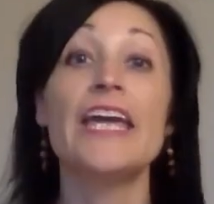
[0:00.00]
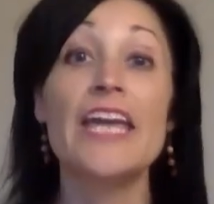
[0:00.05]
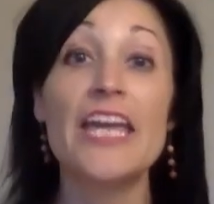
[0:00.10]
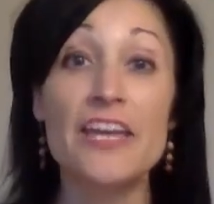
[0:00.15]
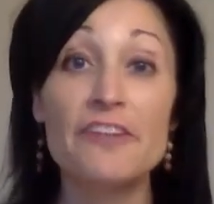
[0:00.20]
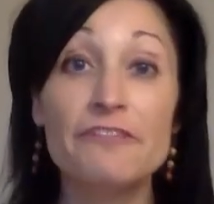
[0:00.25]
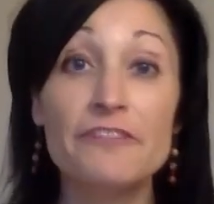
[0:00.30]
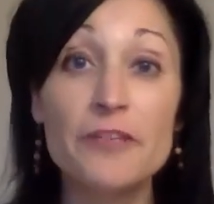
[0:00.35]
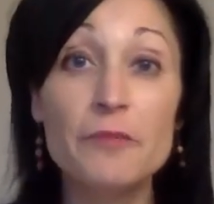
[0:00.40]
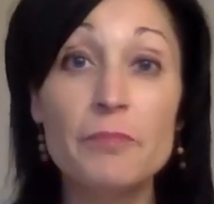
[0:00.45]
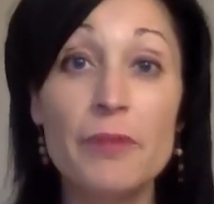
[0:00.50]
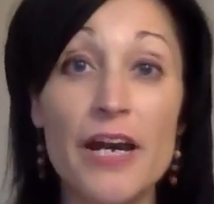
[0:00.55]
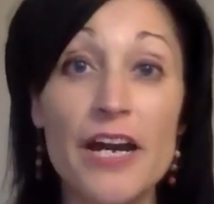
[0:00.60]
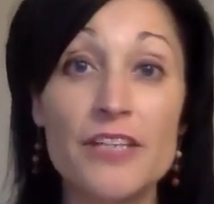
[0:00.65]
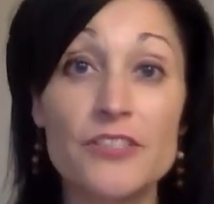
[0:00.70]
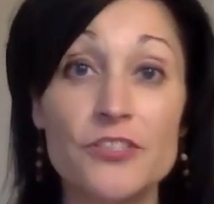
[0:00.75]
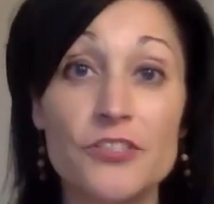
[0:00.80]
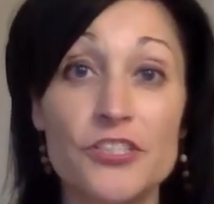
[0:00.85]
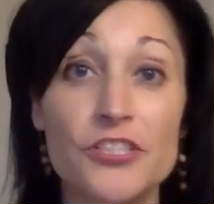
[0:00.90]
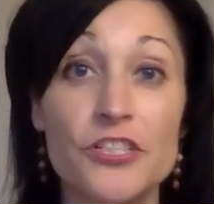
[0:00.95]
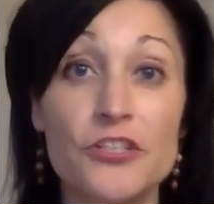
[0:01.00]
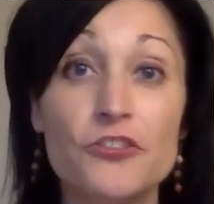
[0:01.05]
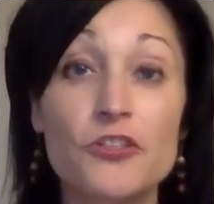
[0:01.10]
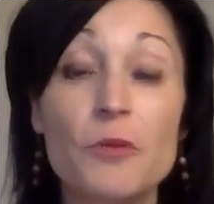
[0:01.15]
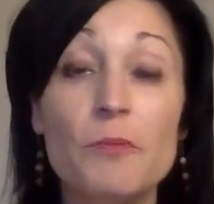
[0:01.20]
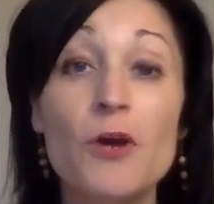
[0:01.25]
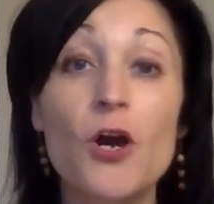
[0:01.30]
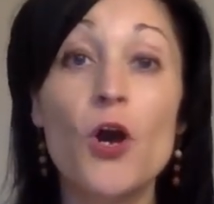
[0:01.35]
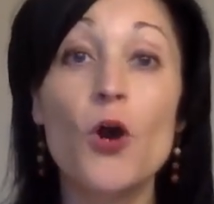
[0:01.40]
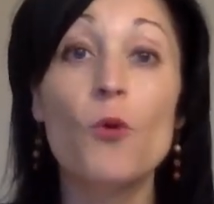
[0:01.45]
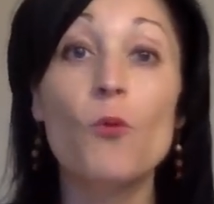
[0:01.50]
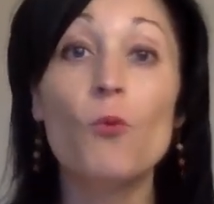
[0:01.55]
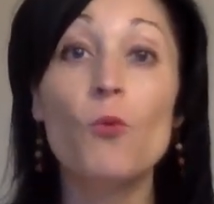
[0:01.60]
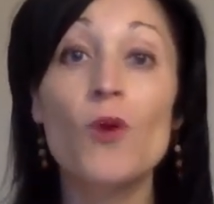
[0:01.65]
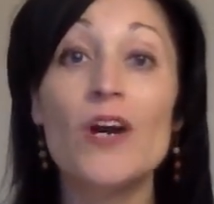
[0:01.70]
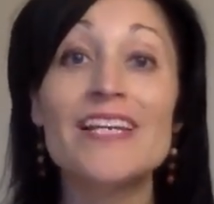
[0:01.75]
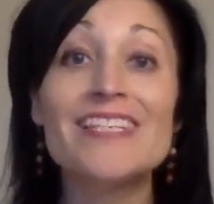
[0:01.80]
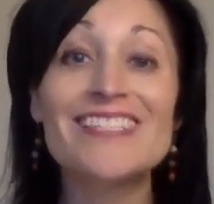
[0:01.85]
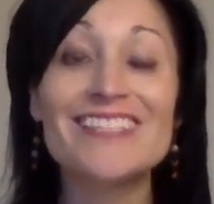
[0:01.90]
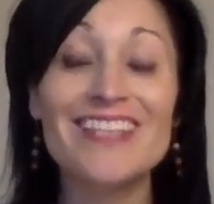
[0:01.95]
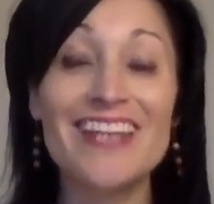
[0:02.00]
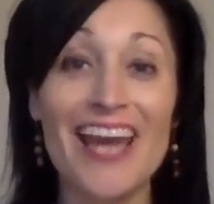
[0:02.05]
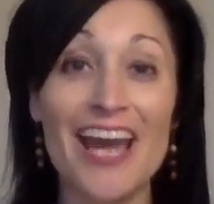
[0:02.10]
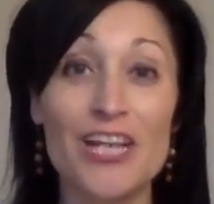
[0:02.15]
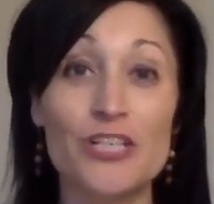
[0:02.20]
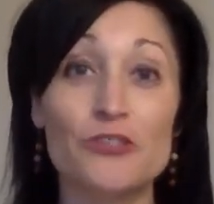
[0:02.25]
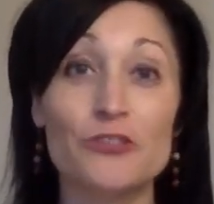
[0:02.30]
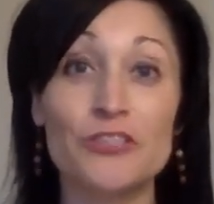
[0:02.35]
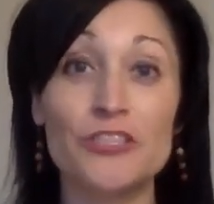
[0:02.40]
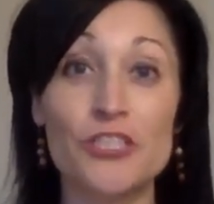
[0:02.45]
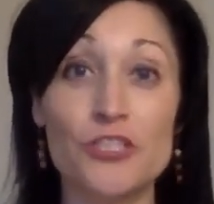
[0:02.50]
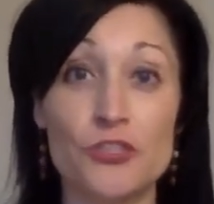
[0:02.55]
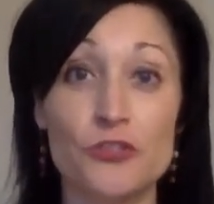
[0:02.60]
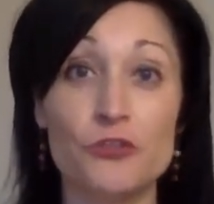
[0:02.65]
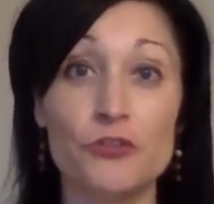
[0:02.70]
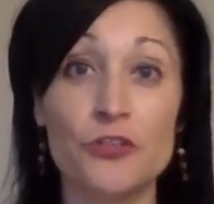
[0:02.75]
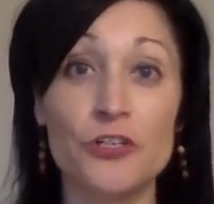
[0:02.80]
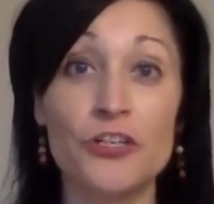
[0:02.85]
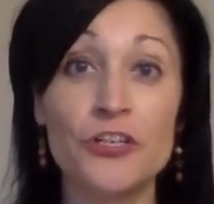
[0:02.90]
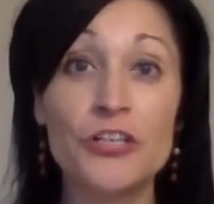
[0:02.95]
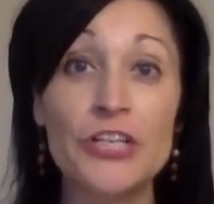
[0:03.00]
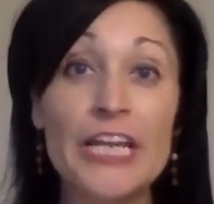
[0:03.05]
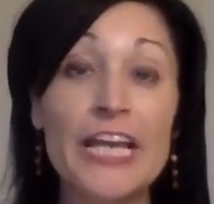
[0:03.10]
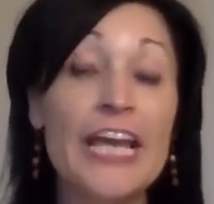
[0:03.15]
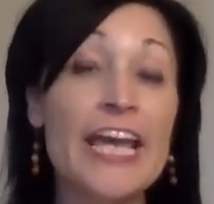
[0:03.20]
If imposter syndrome was an actual disorder,